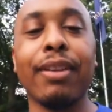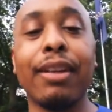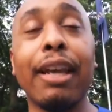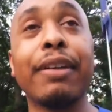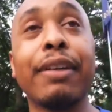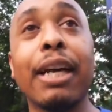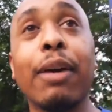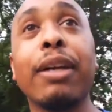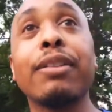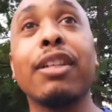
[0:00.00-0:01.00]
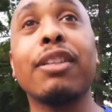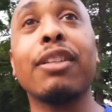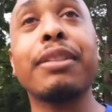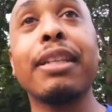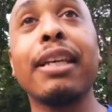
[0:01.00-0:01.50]
I forgot what else I
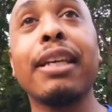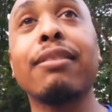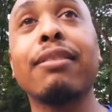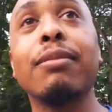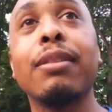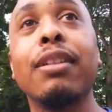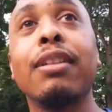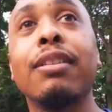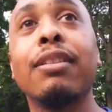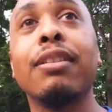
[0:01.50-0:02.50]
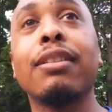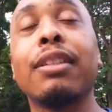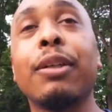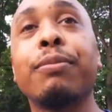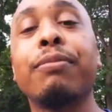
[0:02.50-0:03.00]
want to say.
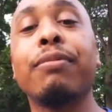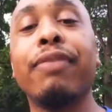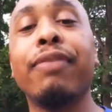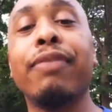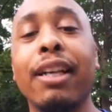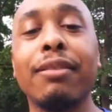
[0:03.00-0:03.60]
So fear,